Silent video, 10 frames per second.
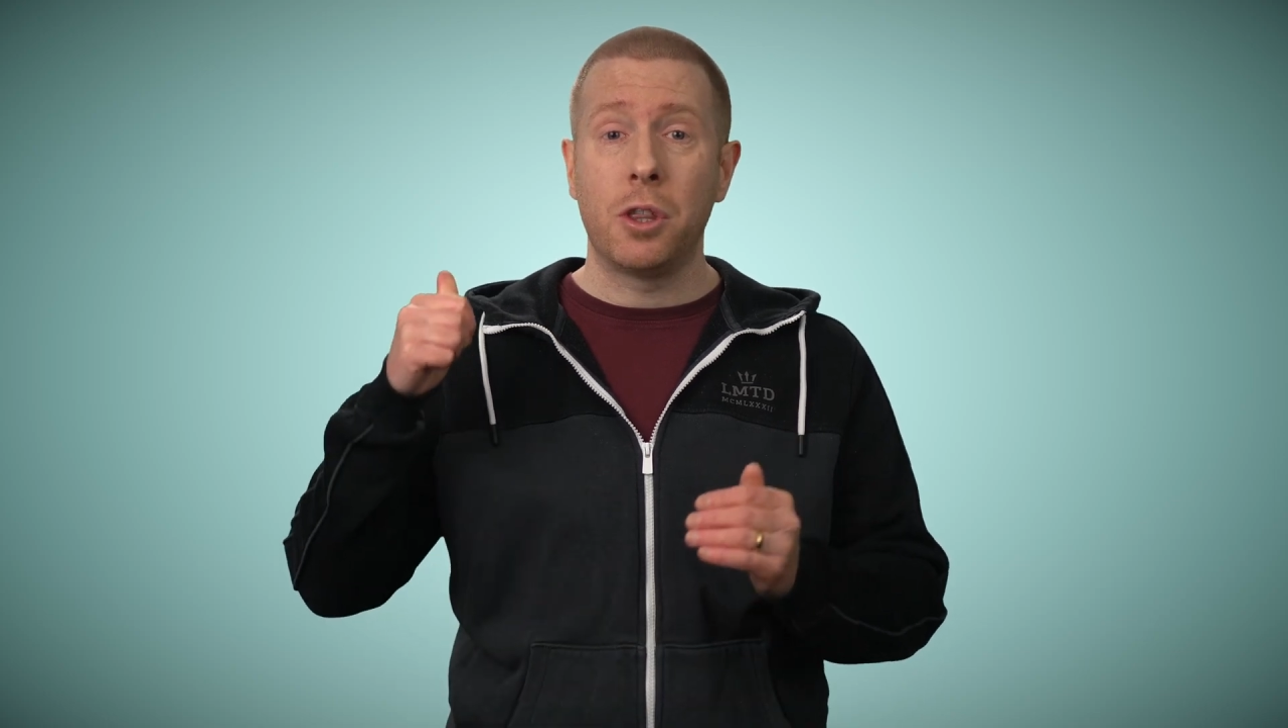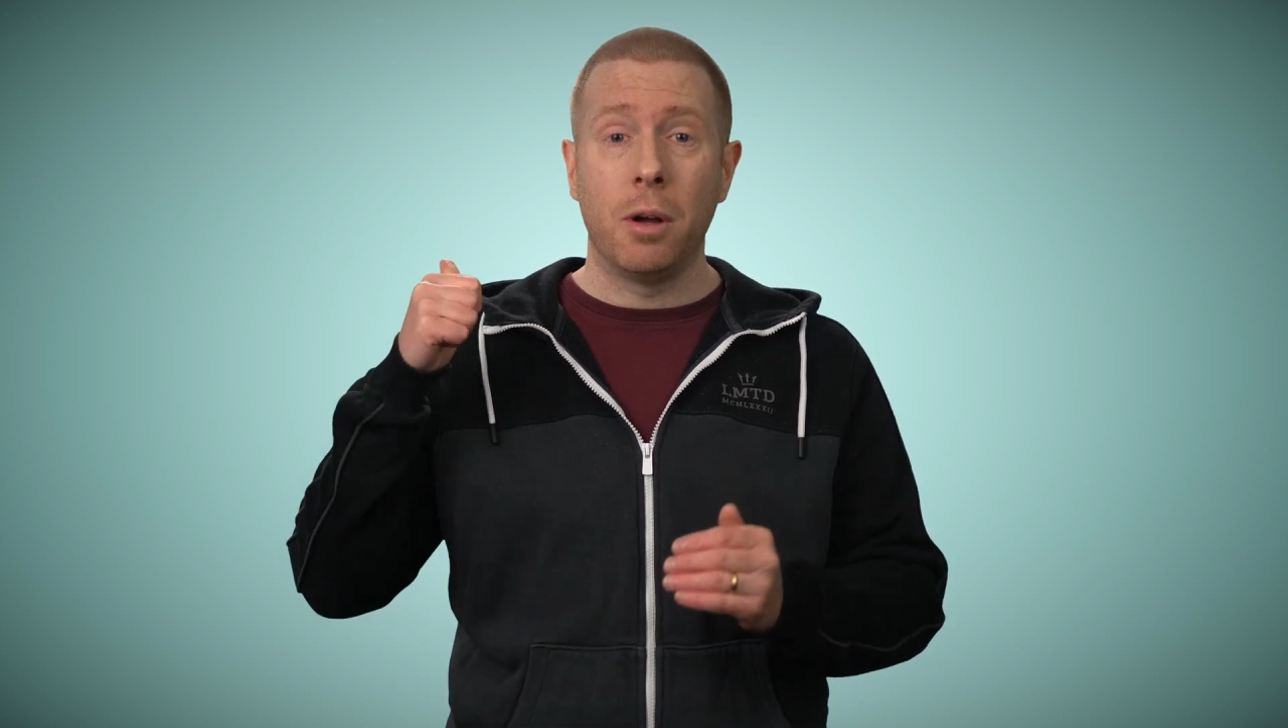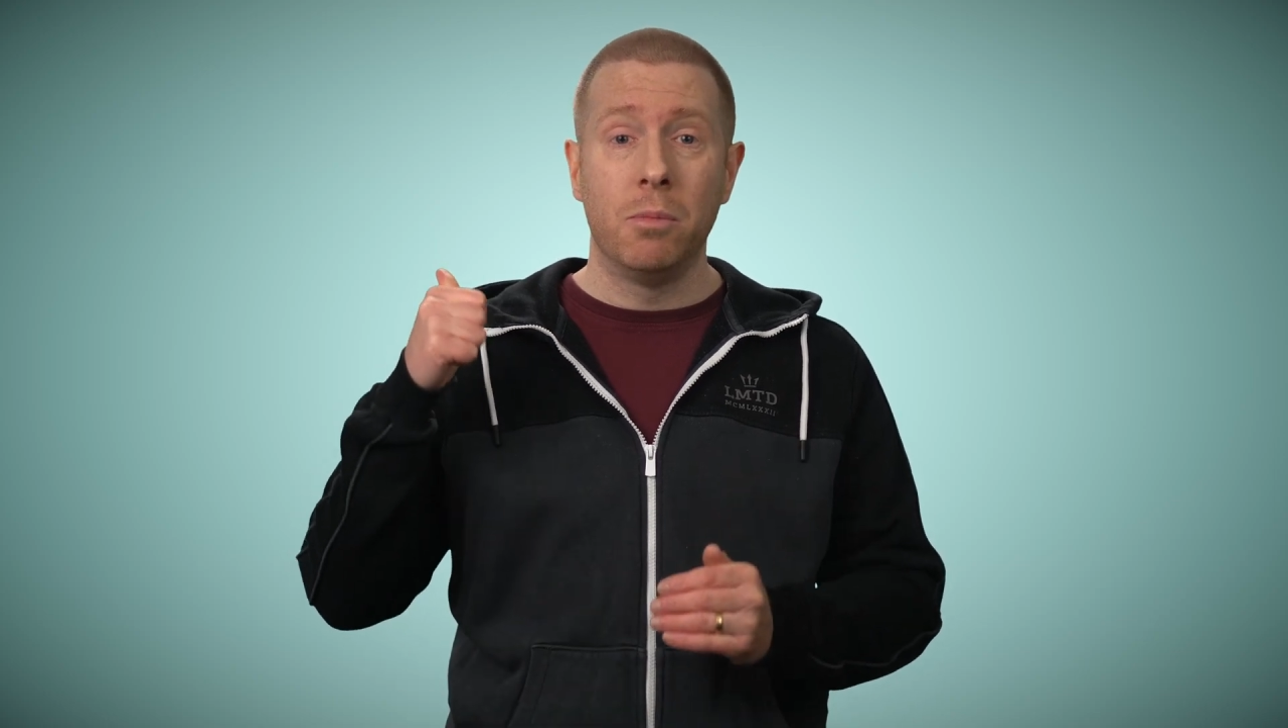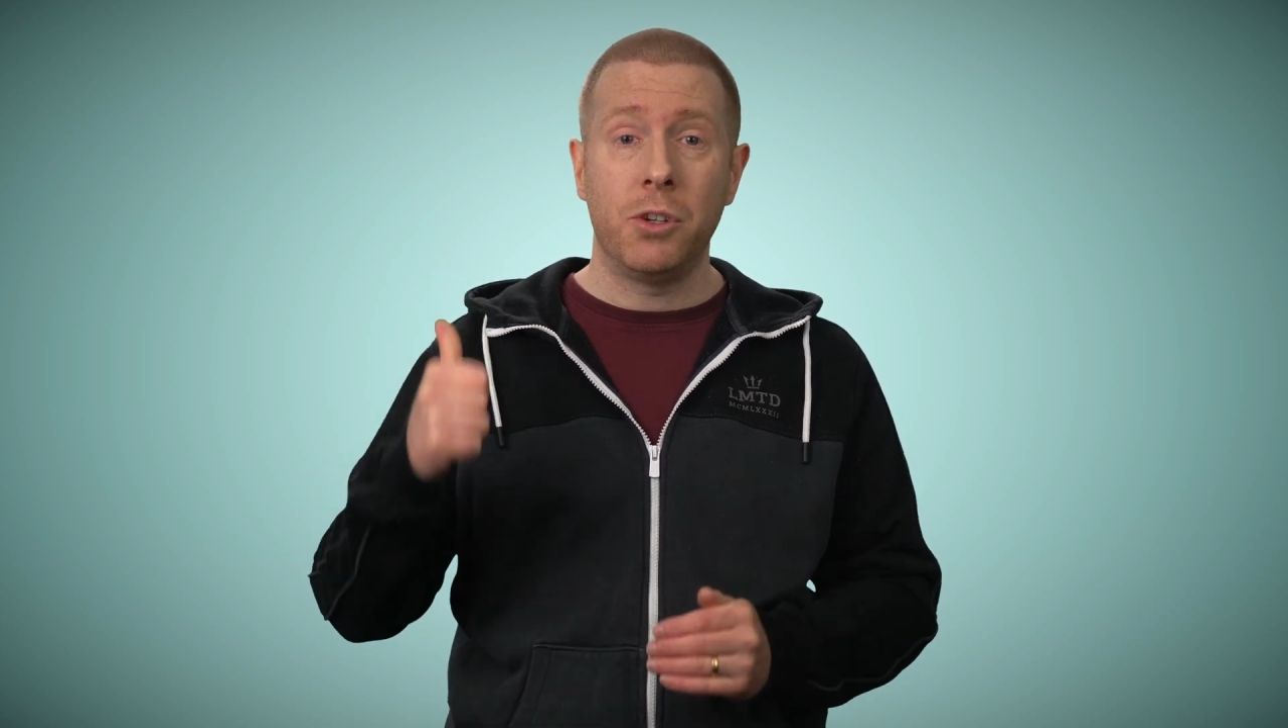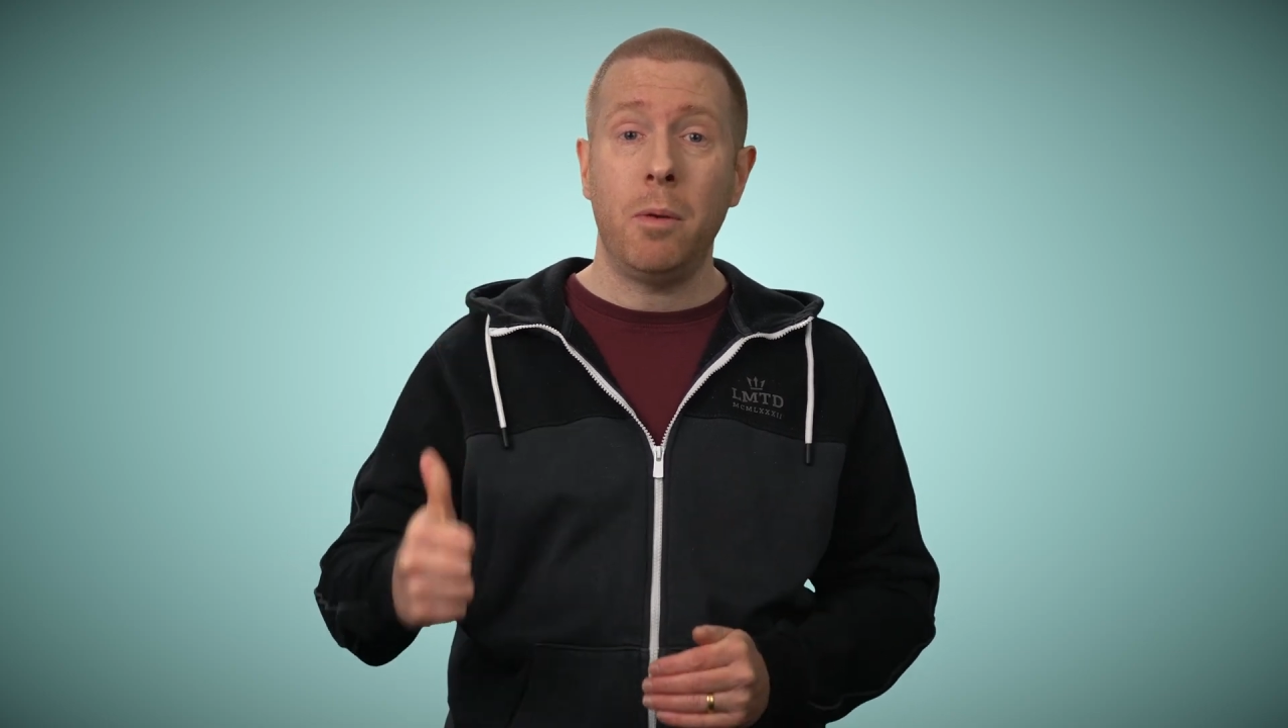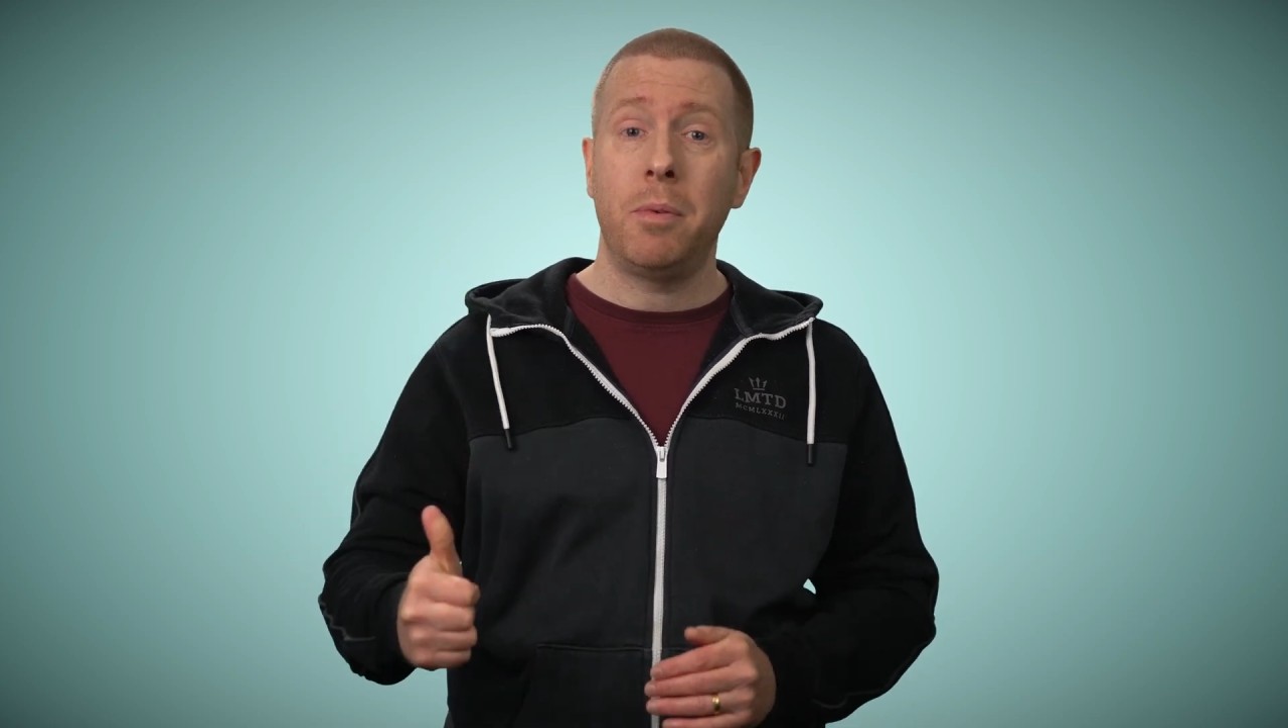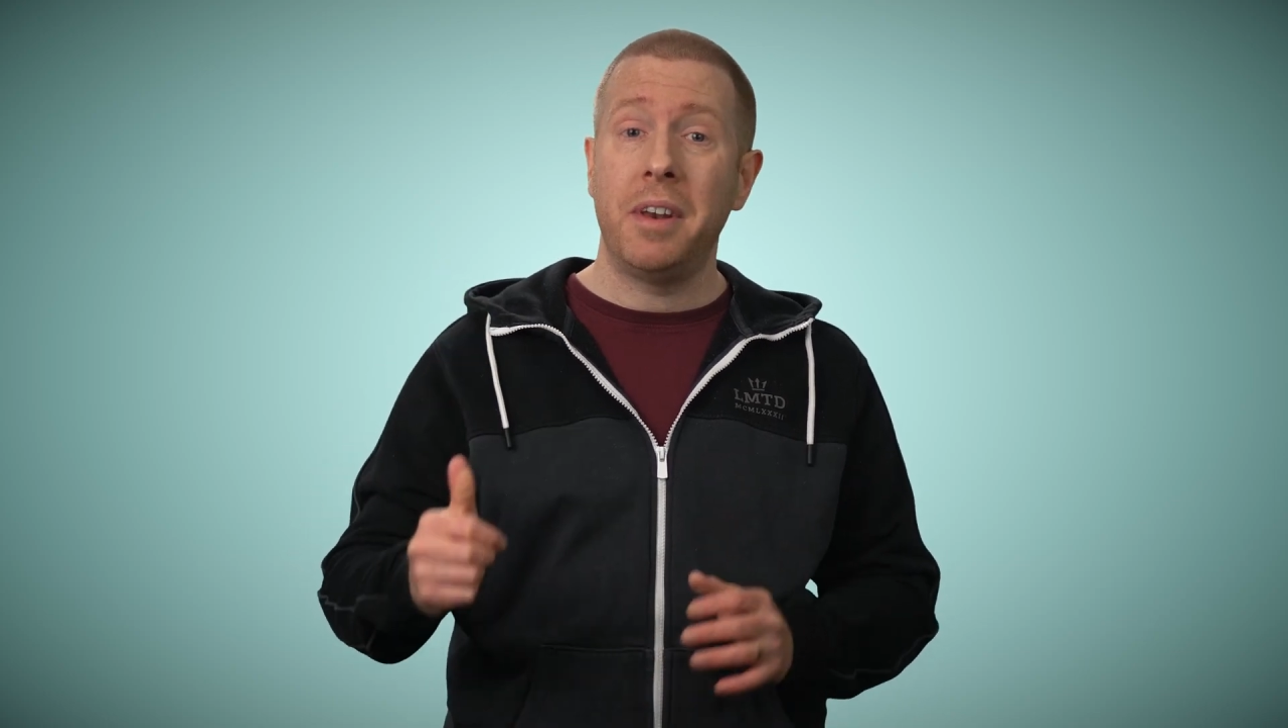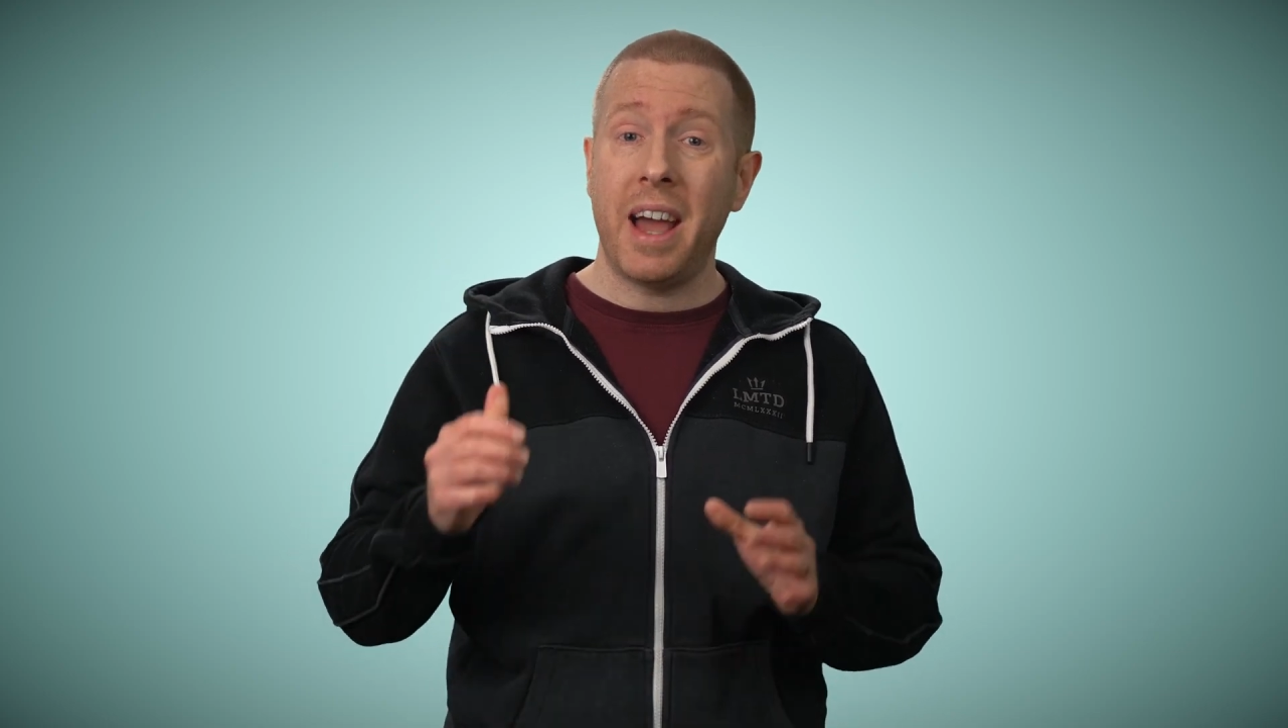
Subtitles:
thumbs up on